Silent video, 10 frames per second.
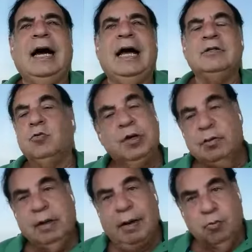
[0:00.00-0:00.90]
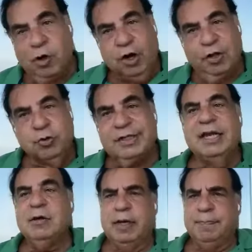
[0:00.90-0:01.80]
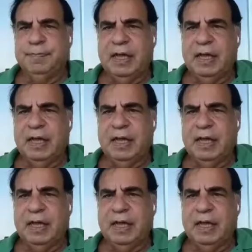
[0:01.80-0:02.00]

and we, we're going to do it anyway.